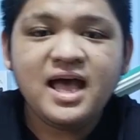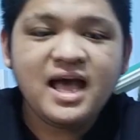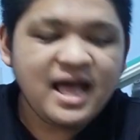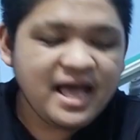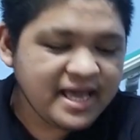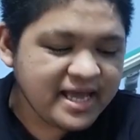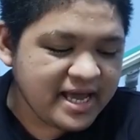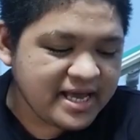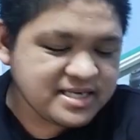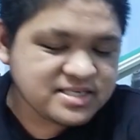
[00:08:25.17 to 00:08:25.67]

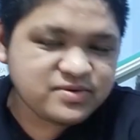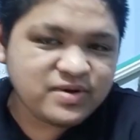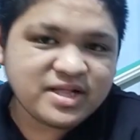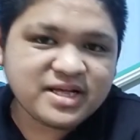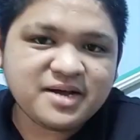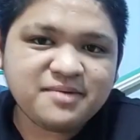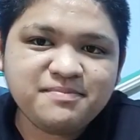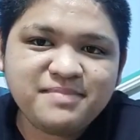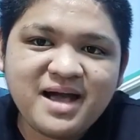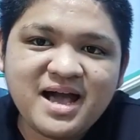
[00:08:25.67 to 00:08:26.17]
Hi guys,
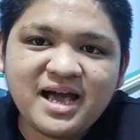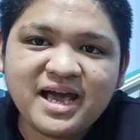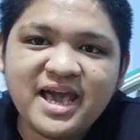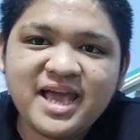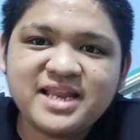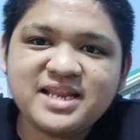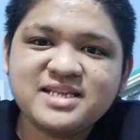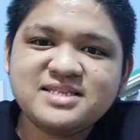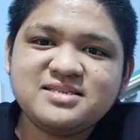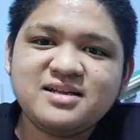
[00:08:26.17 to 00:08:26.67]
welcome back
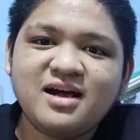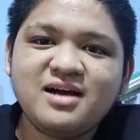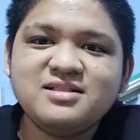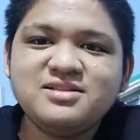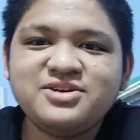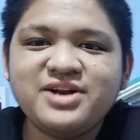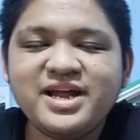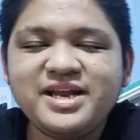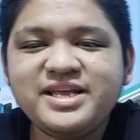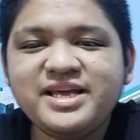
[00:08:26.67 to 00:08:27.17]
and it's
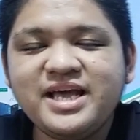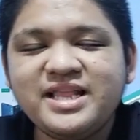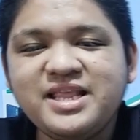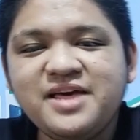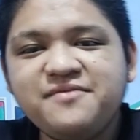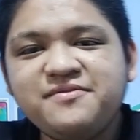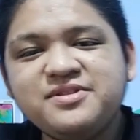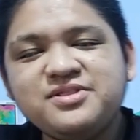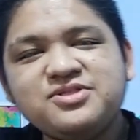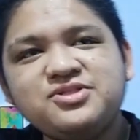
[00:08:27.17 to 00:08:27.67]
already
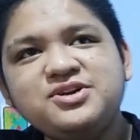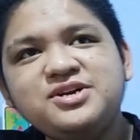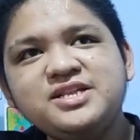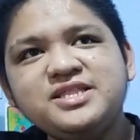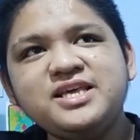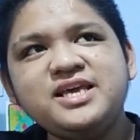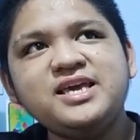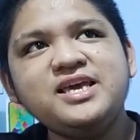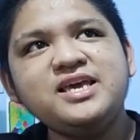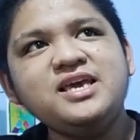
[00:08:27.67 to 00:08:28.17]
11:30.
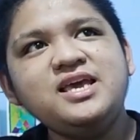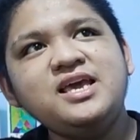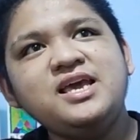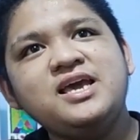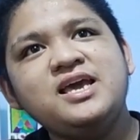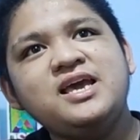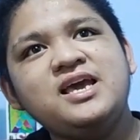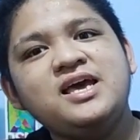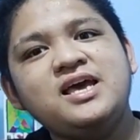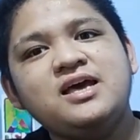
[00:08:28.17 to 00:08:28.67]

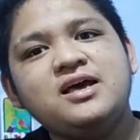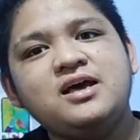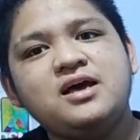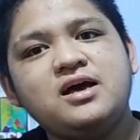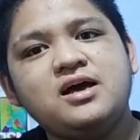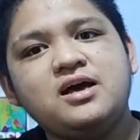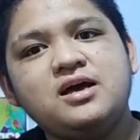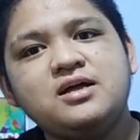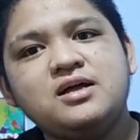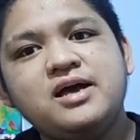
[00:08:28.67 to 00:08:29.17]

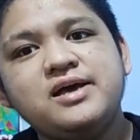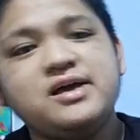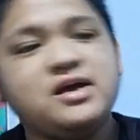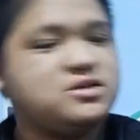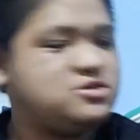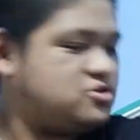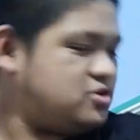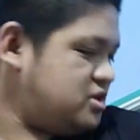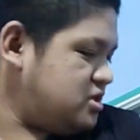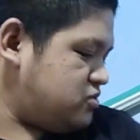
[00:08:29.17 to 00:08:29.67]
Ay,
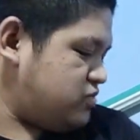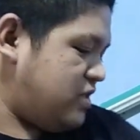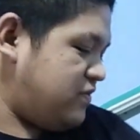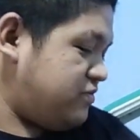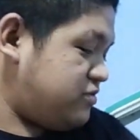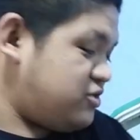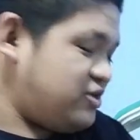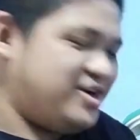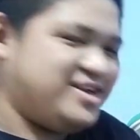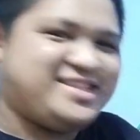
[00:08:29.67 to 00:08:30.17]
actually,
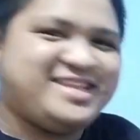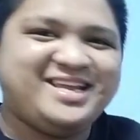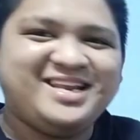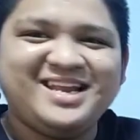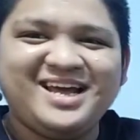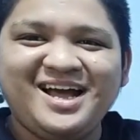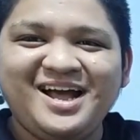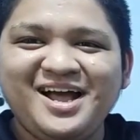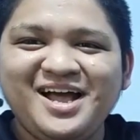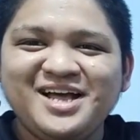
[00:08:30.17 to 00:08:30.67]

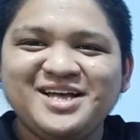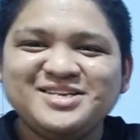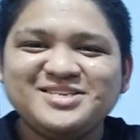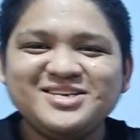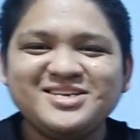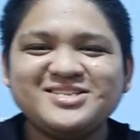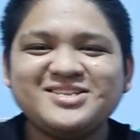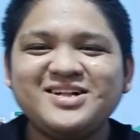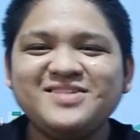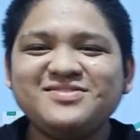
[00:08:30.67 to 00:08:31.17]
12:30 na.
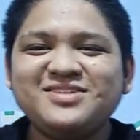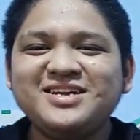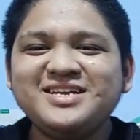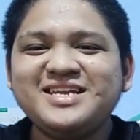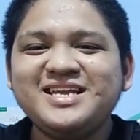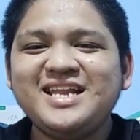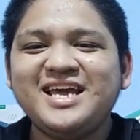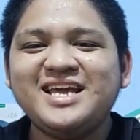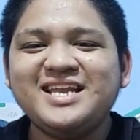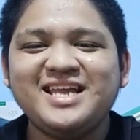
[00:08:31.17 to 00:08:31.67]
So,
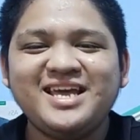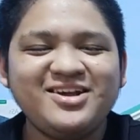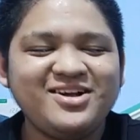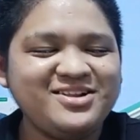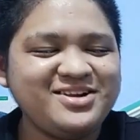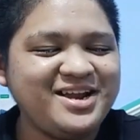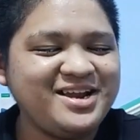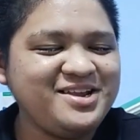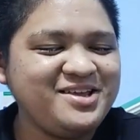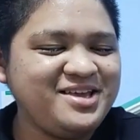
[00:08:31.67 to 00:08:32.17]
12:39, I
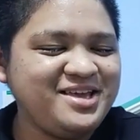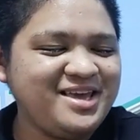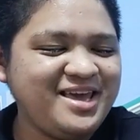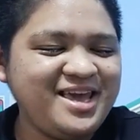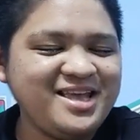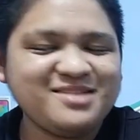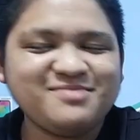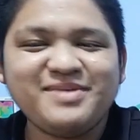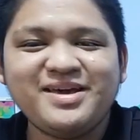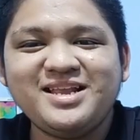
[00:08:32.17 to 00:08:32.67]
already
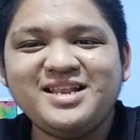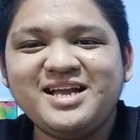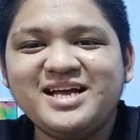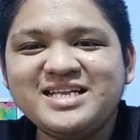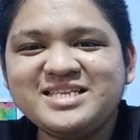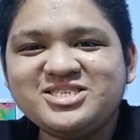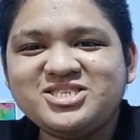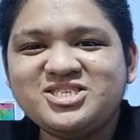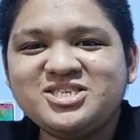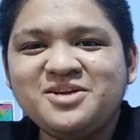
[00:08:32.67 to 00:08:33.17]
ate my
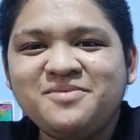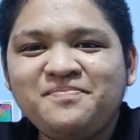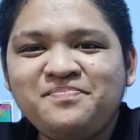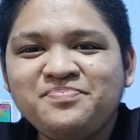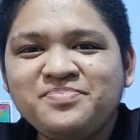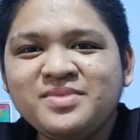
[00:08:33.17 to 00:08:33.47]
lunch.